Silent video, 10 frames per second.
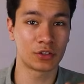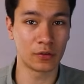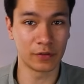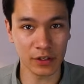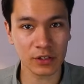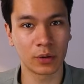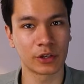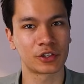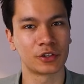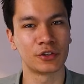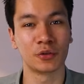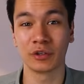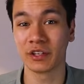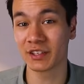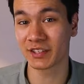To solve this question, you
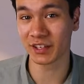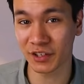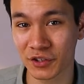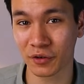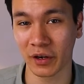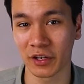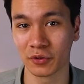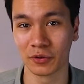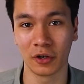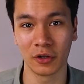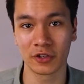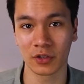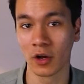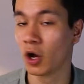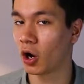would need to integrate your knowledge
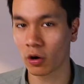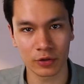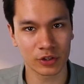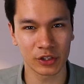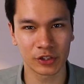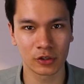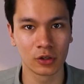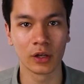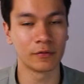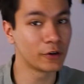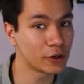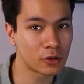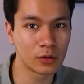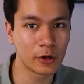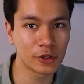of horizontal and
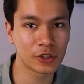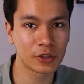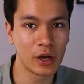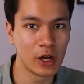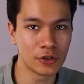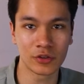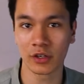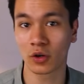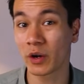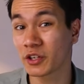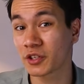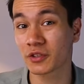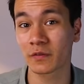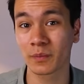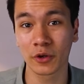vertical motion, use the
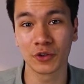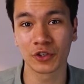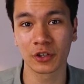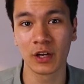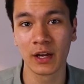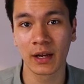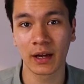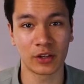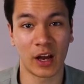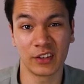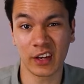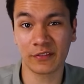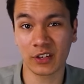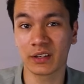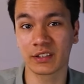equations of motion. You
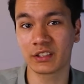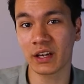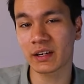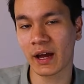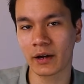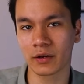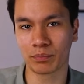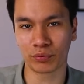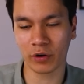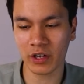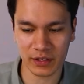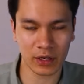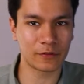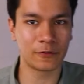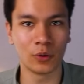have to understand how to break
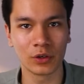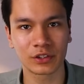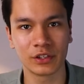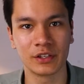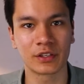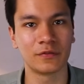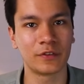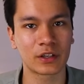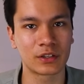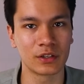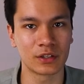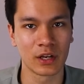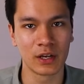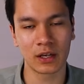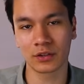down forces and
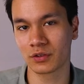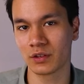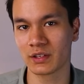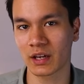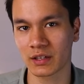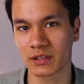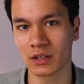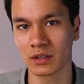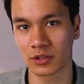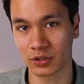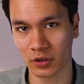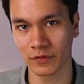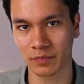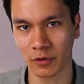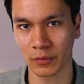vectors into these axes to solve
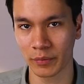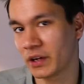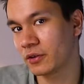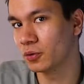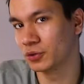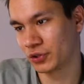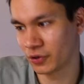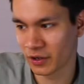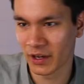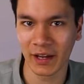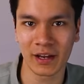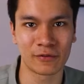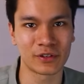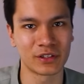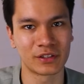this problem. And also air
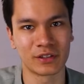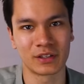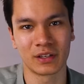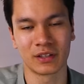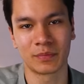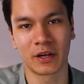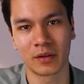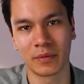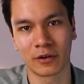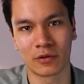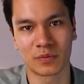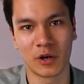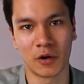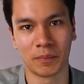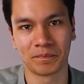resistance is part of the matter as
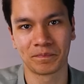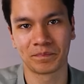well.